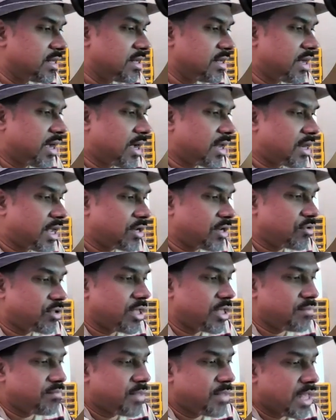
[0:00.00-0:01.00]
I'd like to
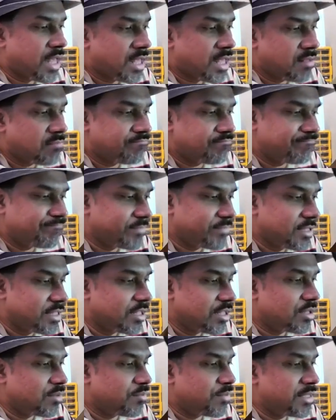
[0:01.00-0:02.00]
keep the
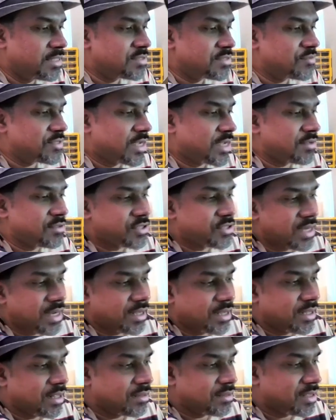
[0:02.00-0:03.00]
pins which I
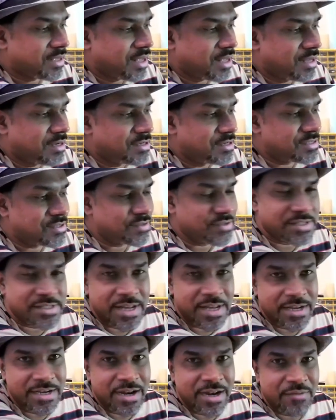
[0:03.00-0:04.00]
select, the colors which I
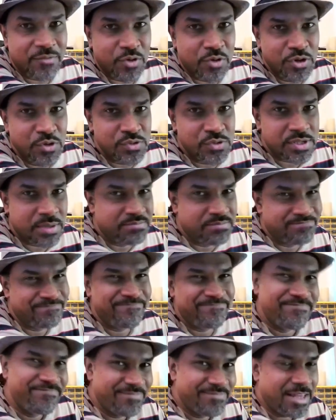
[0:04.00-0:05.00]
selected. I want to use some
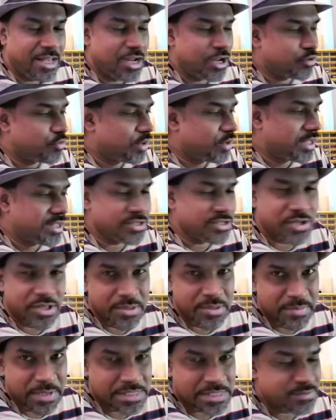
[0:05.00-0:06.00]
color coding. It's not
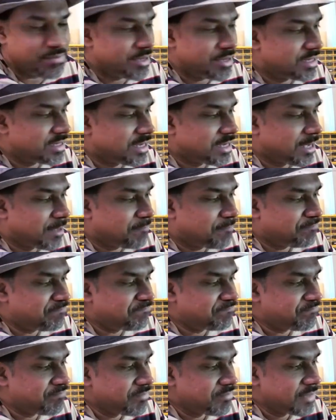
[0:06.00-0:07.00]
the best, but
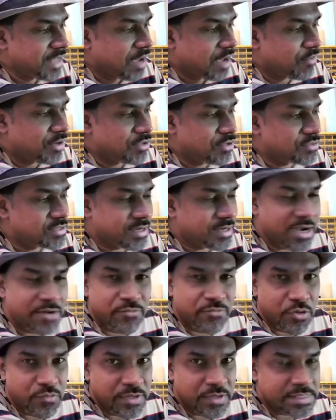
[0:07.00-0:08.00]
I want to use the red
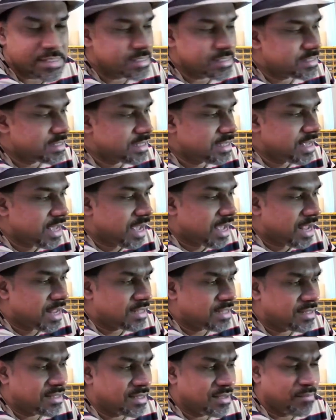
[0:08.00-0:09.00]
for VCC
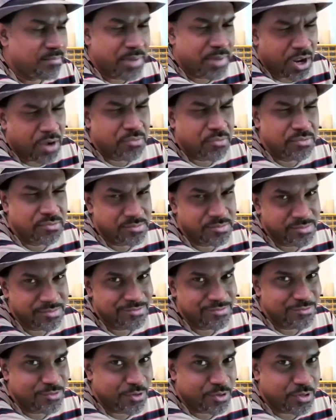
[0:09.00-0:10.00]
and the brown
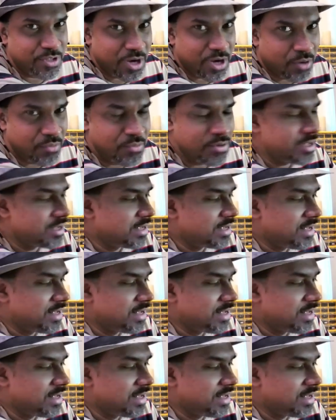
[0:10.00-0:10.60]
for ground.